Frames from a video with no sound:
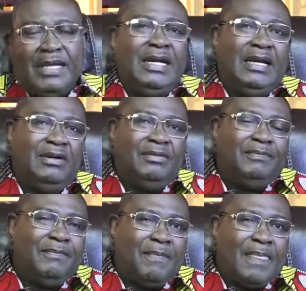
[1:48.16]
Now,
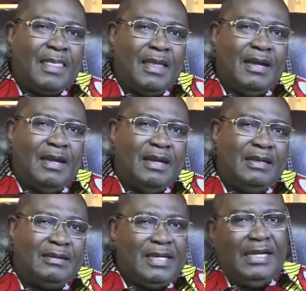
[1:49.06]

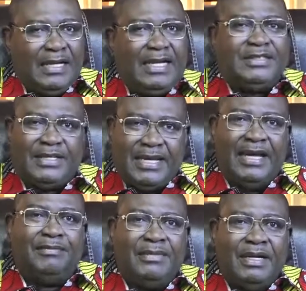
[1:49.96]
then Elijah
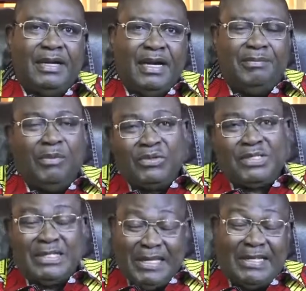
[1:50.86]
came, and
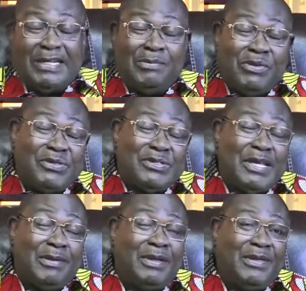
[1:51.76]
Moses, Elijah and Moses
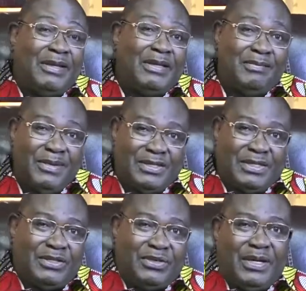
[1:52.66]
came, and then they
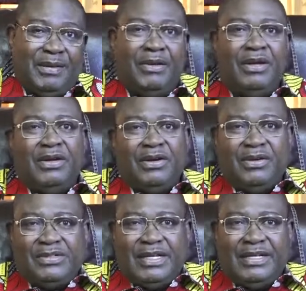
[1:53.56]
ministered to him
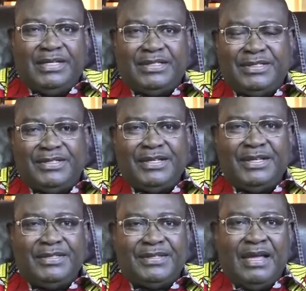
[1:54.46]
concerning his
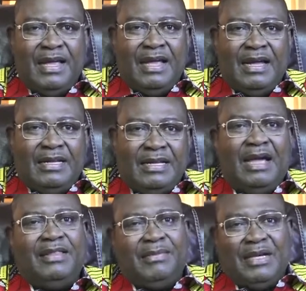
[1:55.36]
disease.
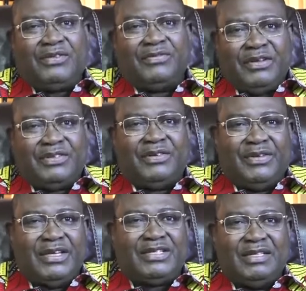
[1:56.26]
Now, the Mount of
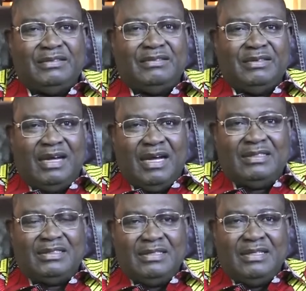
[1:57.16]
Transfiguration
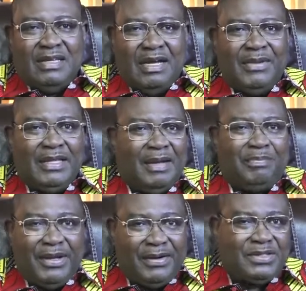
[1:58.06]
had, I mean, the
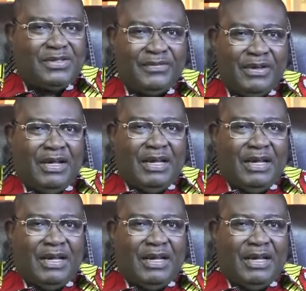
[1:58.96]
appearance of